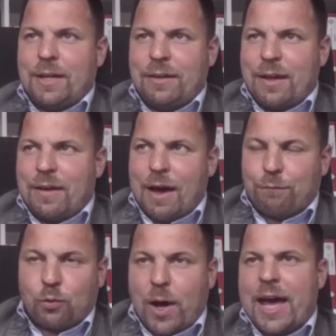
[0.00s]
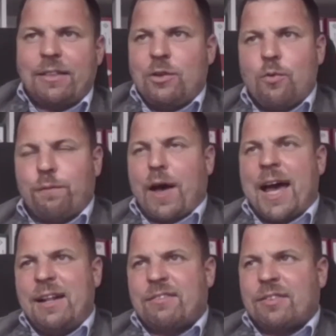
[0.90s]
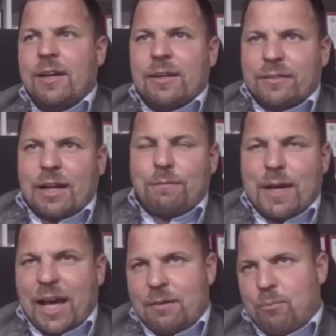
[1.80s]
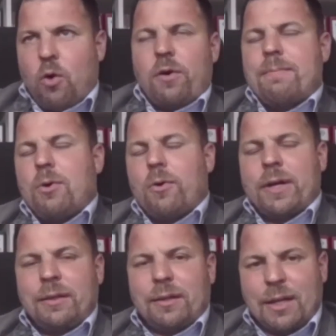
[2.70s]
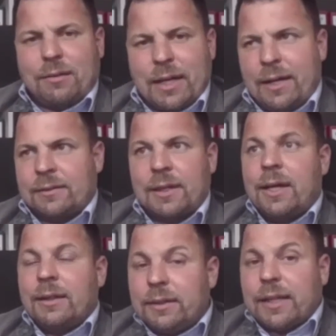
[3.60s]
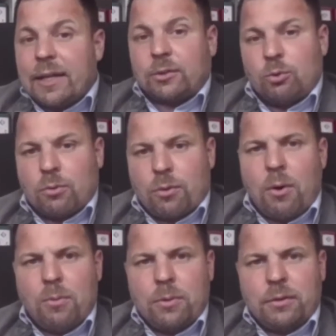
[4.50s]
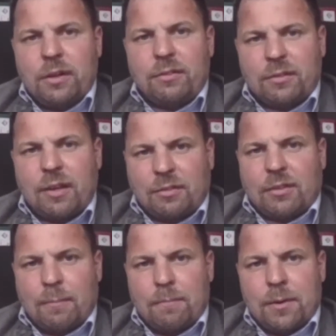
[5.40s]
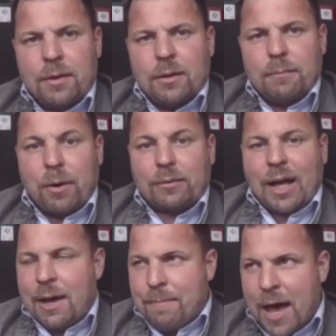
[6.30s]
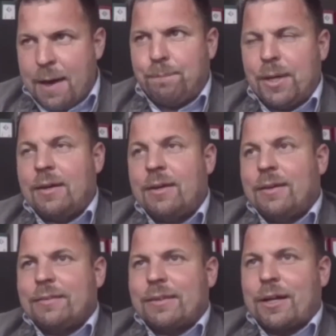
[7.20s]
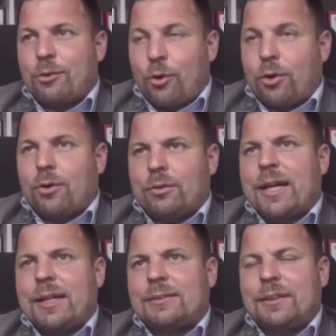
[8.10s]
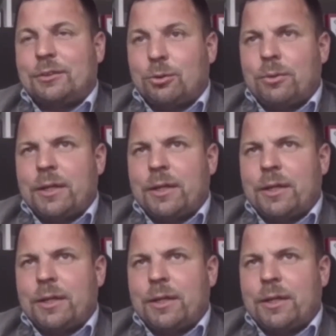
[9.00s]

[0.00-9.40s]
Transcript: have to add new files that we get more and more in the details. This has to grow, this system. But I'm happy that OEKOTEX is doing